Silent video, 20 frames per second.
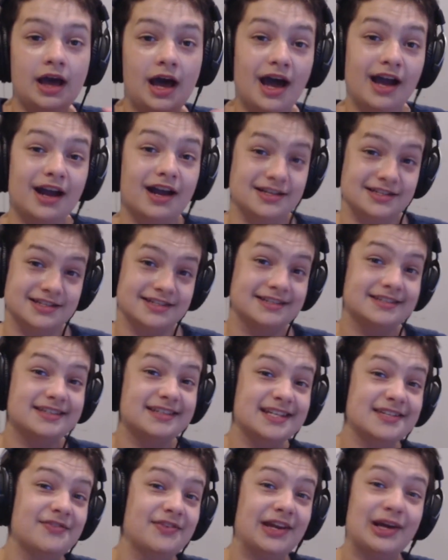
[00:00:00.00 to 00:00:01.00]
Hi guys, in
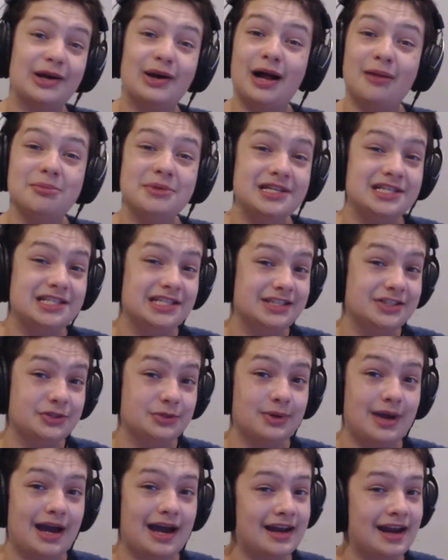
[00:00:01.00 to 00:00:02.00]
today's video I'll be
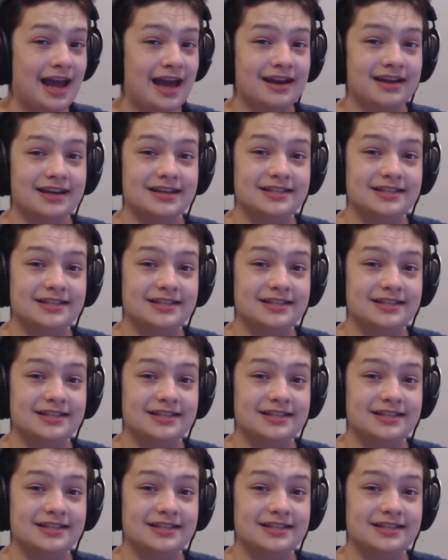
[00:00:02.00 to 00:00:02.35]
teaching you how to add